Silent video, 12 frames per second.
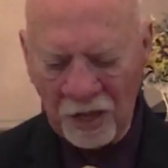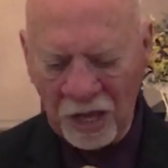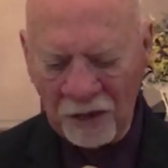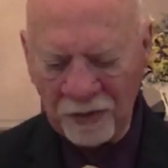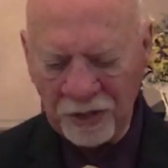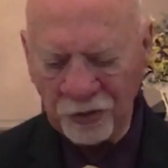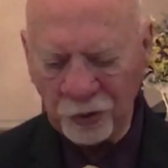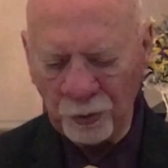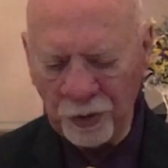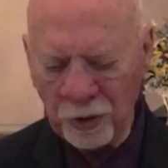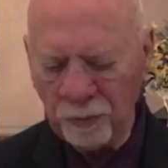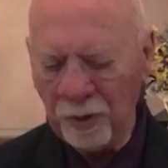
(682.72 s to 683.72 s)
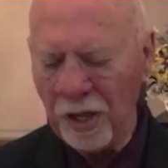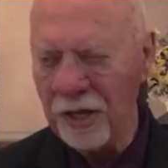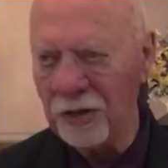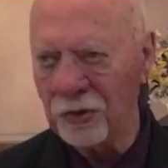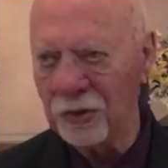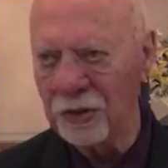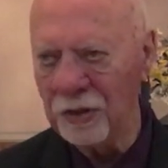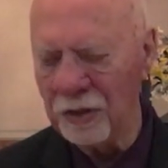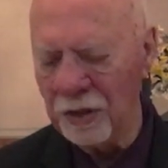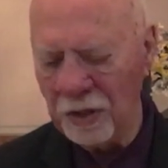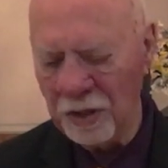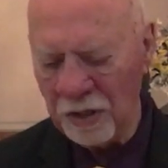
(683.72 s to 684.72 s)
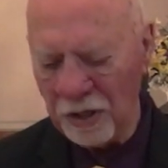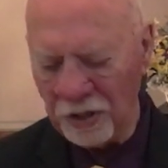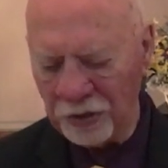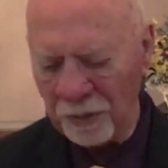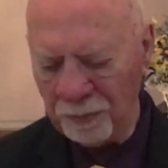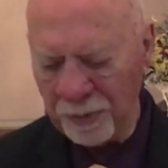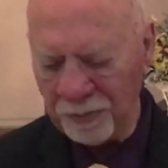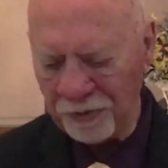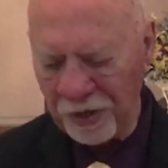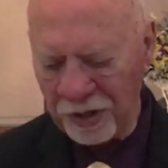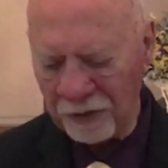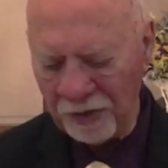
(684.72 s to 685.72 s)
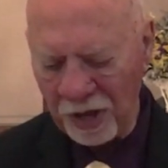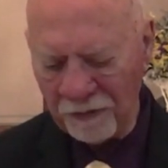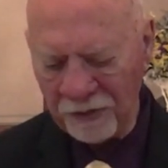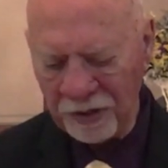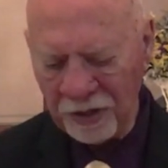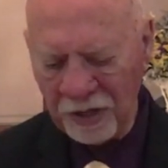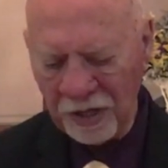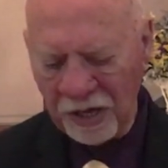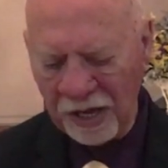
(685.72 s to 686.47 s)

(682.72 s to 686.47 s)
Heaven is a real place. Some people think of heaven